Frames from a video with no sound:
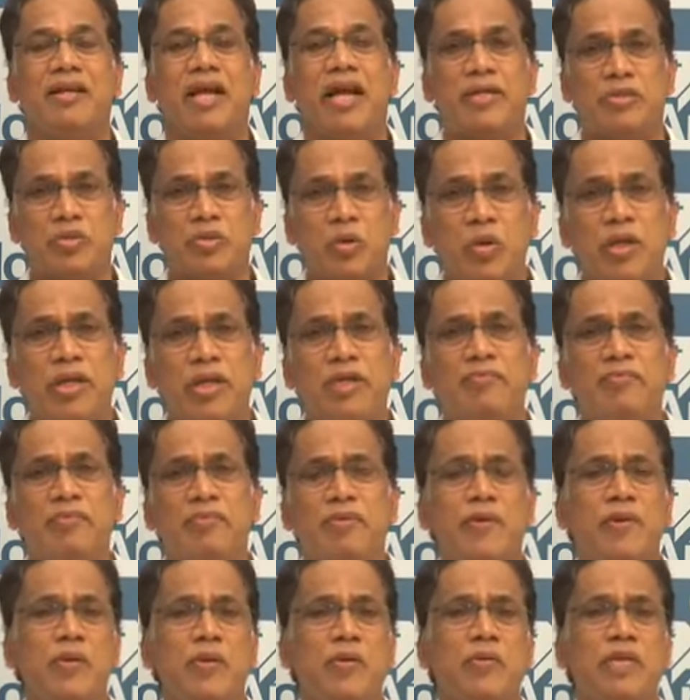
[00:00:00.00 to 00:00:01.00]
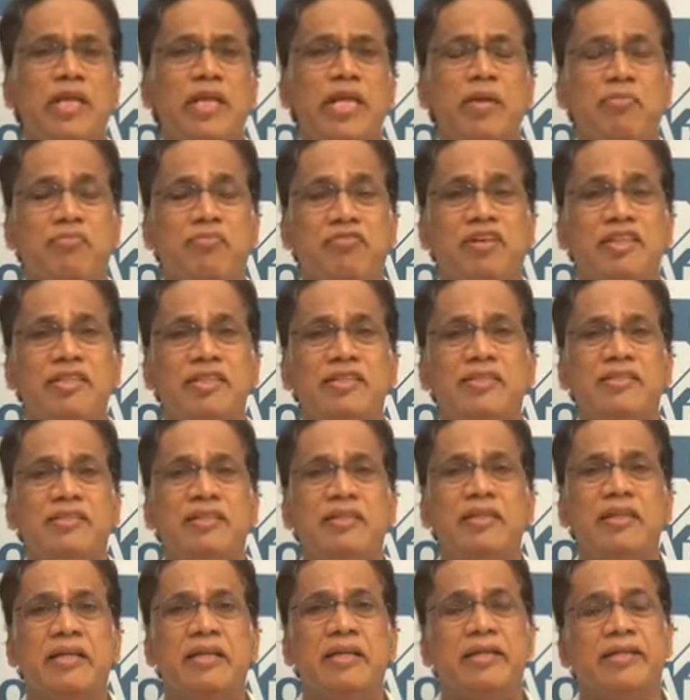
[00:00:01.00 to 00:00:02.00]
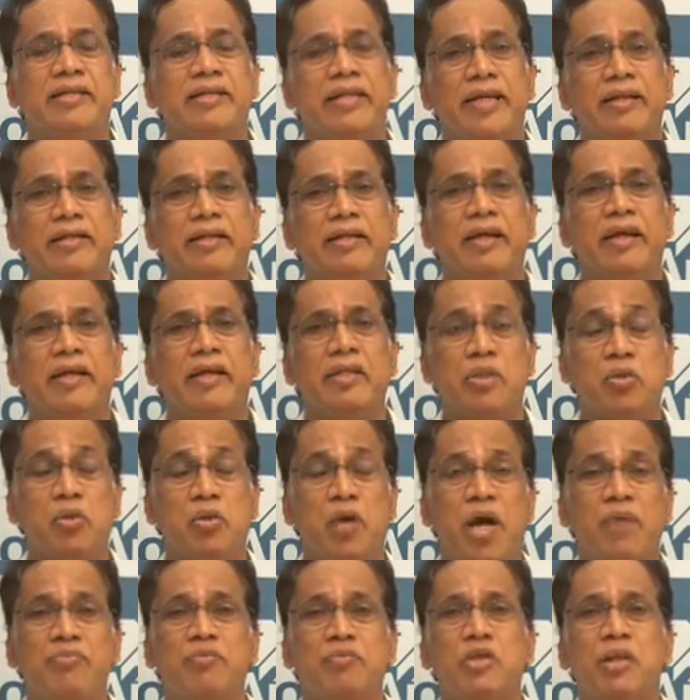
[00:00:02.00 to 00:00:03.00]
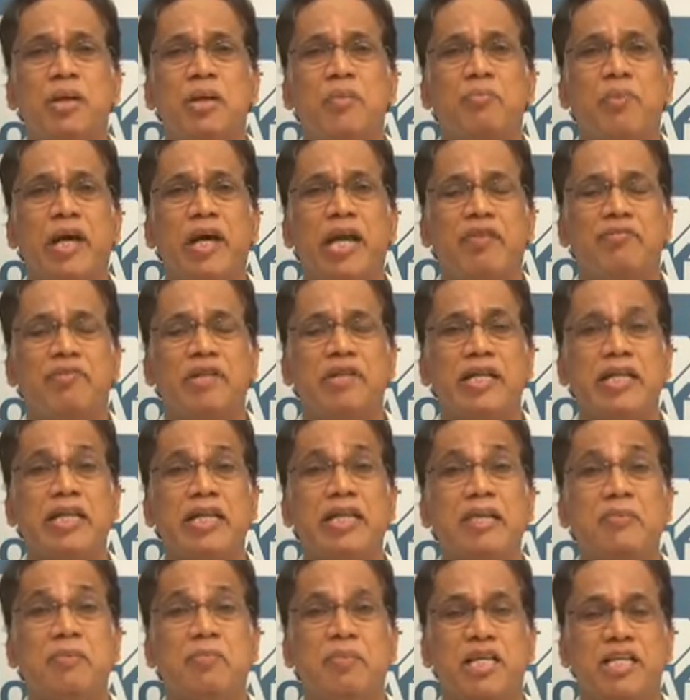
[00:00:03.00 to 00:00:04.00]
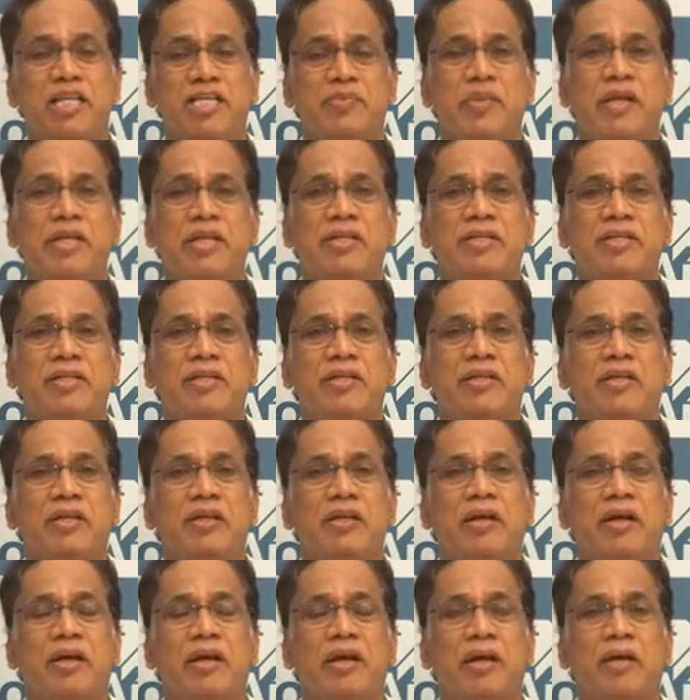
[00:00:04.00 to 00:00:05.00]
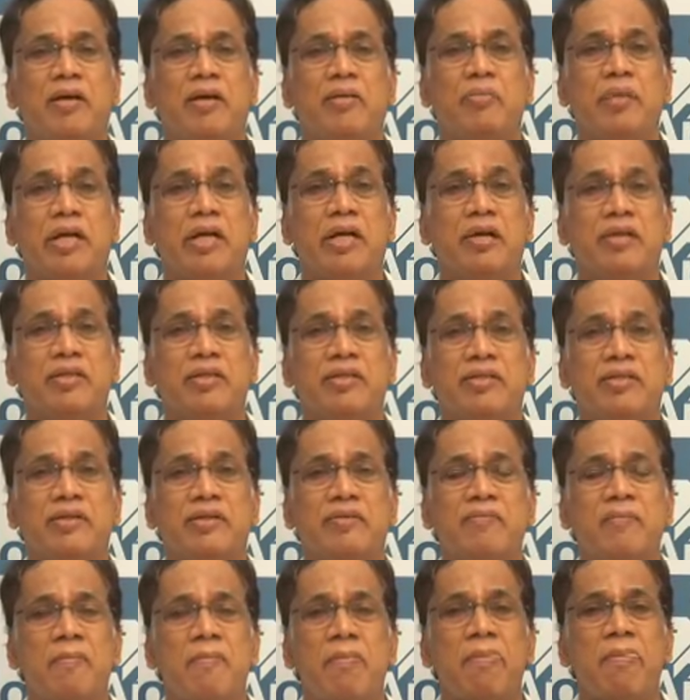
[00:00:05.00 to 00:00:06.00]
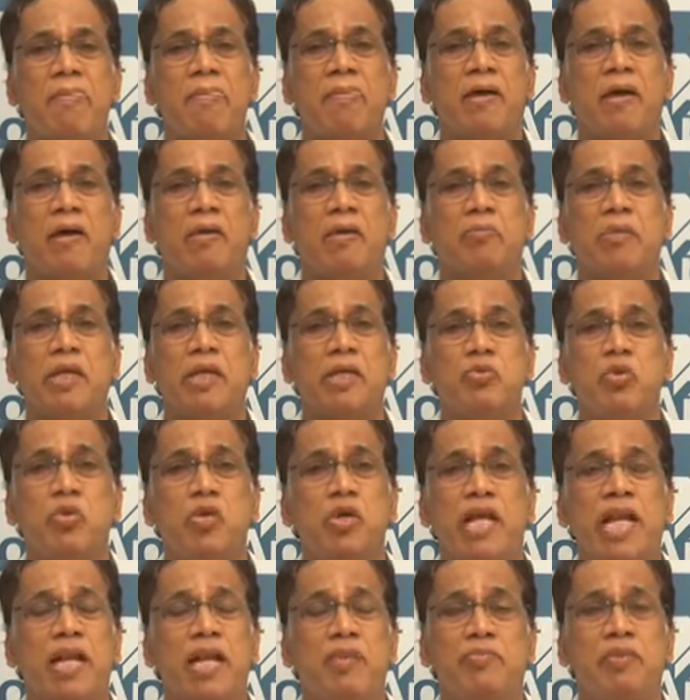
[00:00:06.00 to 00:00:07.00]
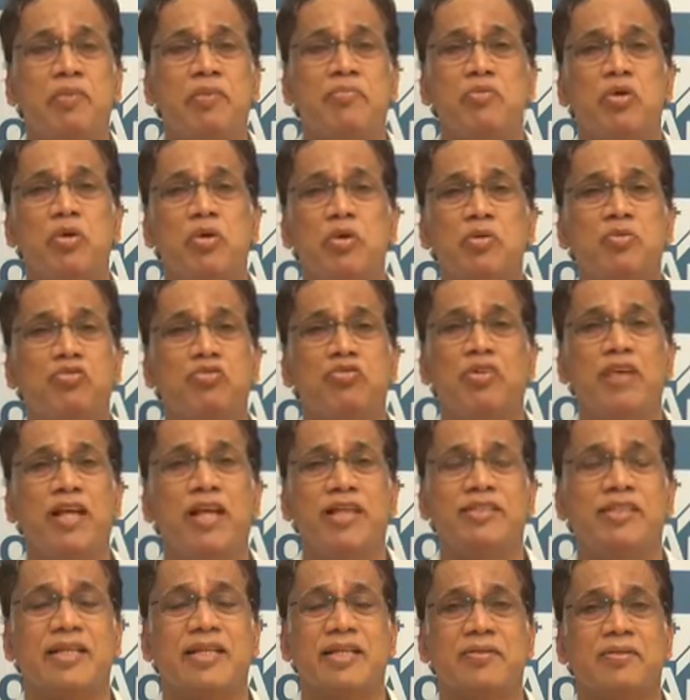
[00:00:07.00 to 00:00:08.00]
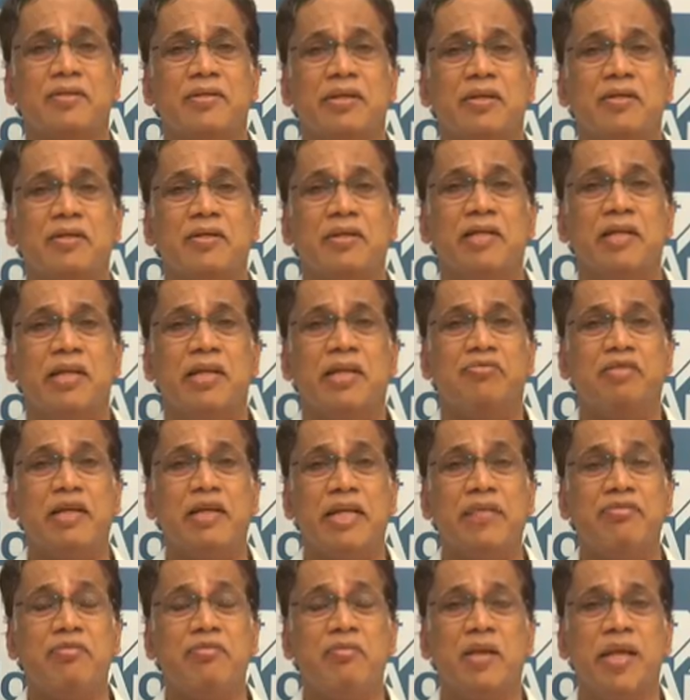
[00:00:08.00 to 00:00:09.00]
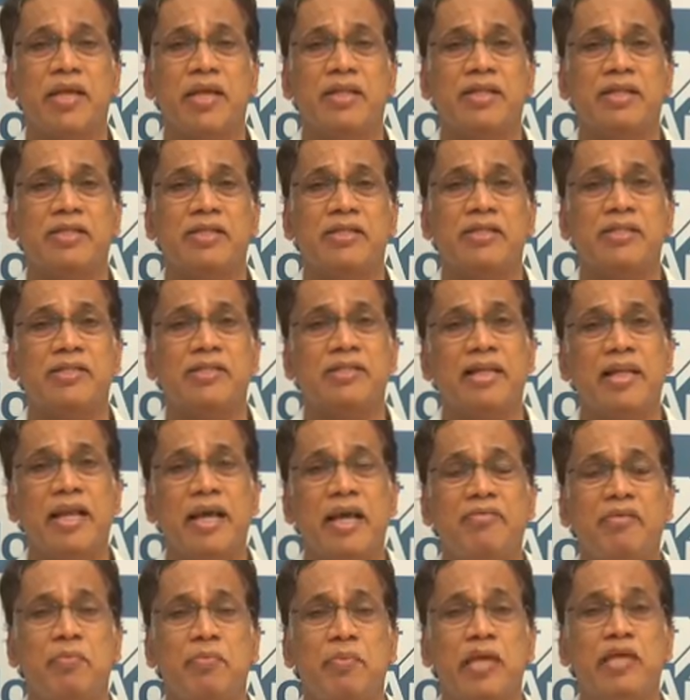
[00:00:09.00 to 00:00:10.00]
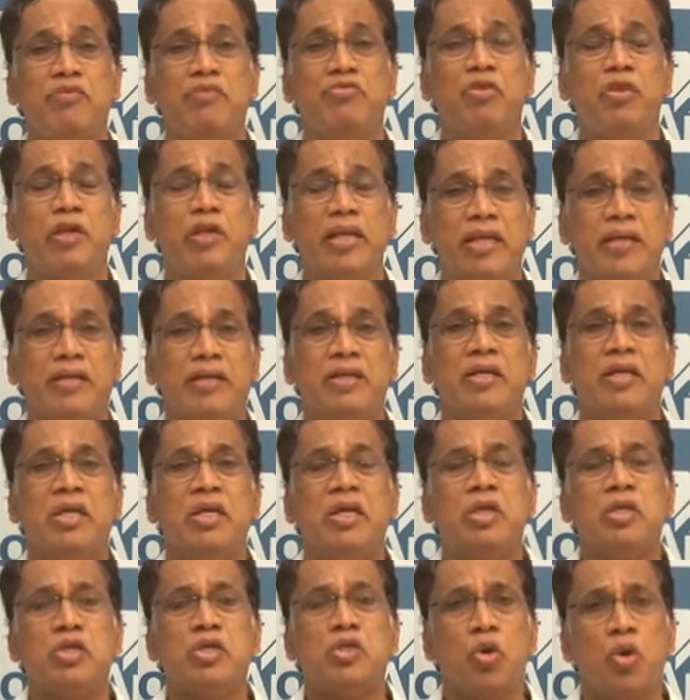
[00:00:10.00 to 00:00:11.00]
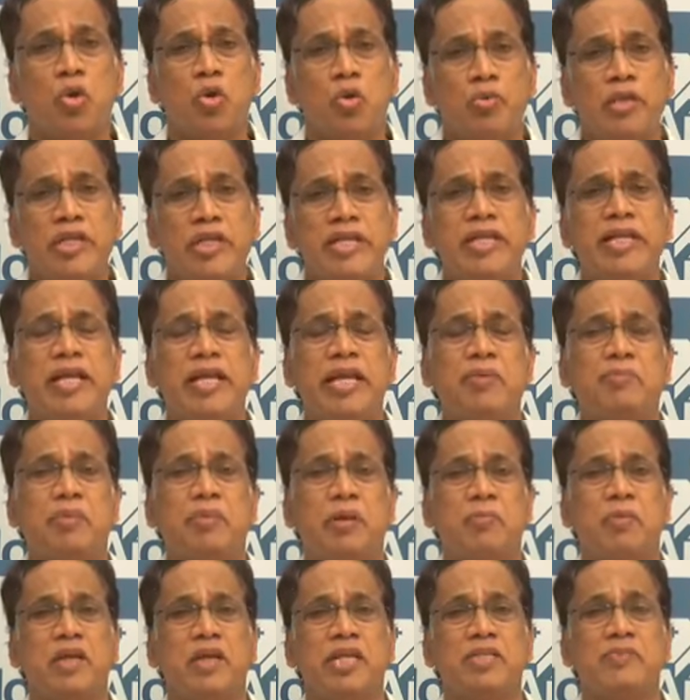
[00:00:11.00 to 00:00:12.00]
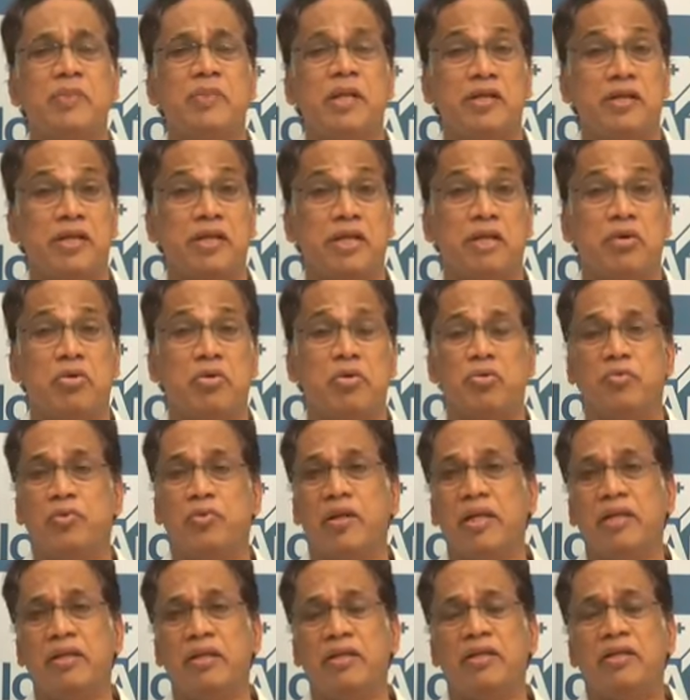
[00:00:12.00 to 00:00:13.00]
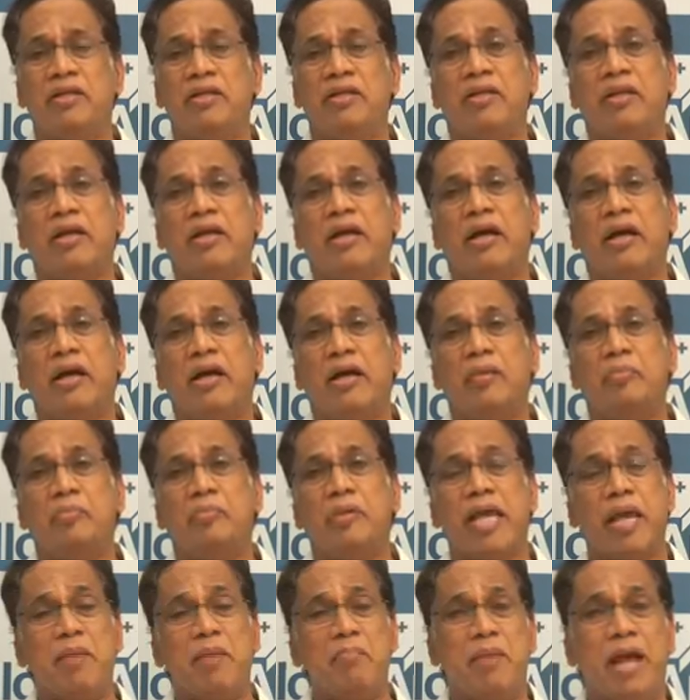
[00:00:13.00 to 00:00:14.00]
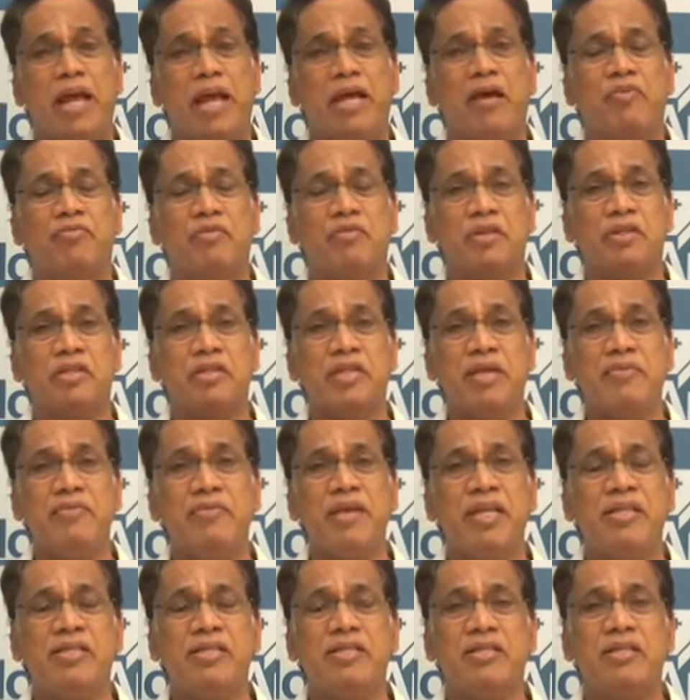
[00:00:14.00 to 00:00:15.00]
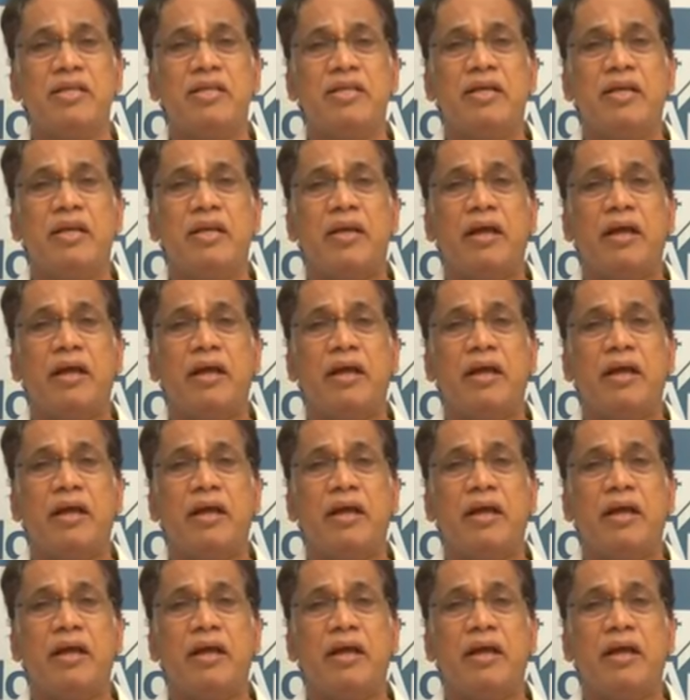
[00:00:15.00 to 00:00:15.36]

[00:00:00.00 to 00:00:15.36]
I told him, we will do the hip first, then you have to come back for the knee replacement, because it won't help him to full extent. If you leave him like that, he still have a painful knee. So we did a hip replacement, recovered well, came back after 3 weeks.